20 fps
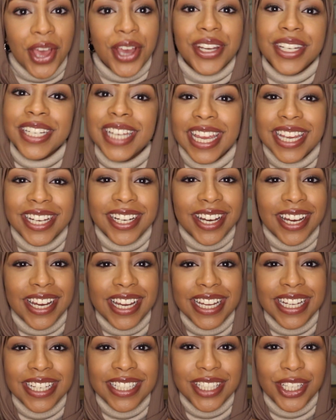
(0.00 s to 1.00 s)
Okay
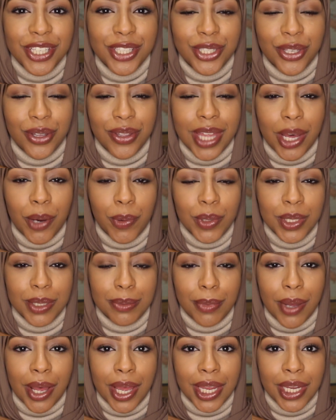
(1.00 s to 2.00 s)
guys, so that was
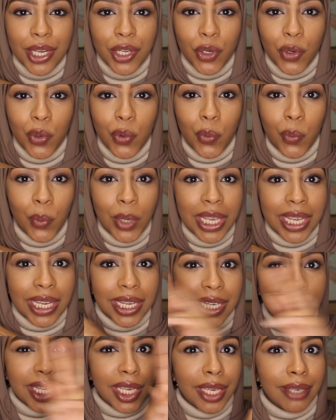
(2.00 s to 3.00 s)
my
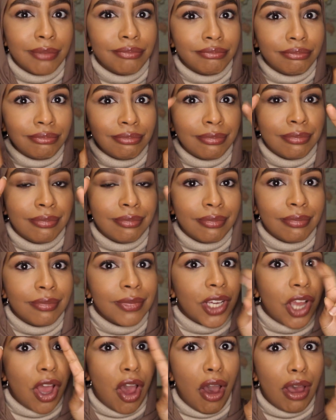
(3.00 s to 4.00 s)
quick,
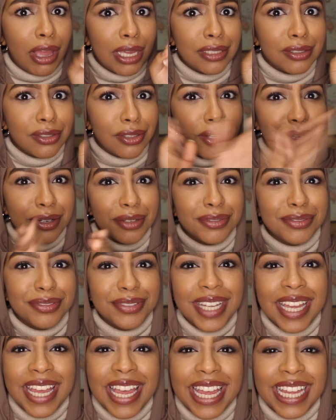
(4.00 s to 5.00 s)
kind of
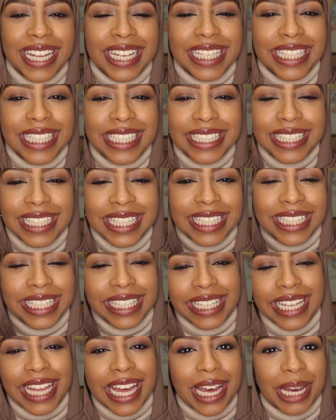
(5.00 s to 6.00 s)
easy
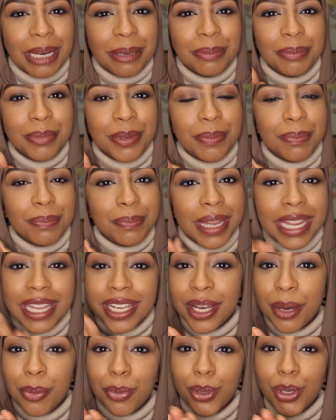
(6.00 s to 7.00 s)
glam
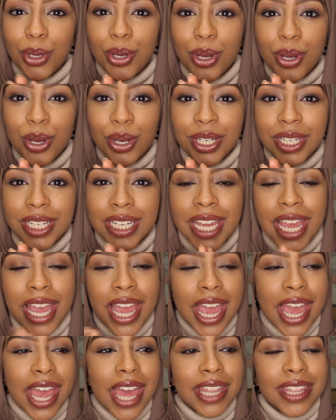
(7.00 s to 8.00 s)
makeup look
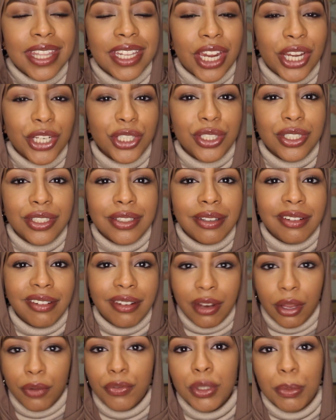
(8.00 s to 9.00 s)
that I just
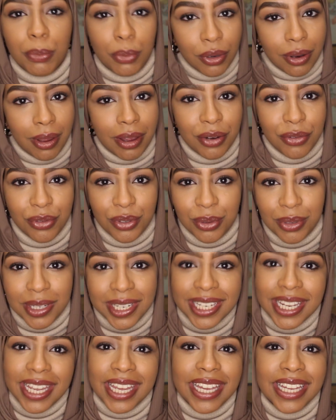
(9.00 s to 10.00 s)
love to pull out every
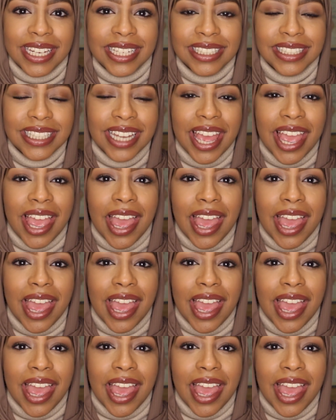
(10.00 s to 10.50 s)
weekend.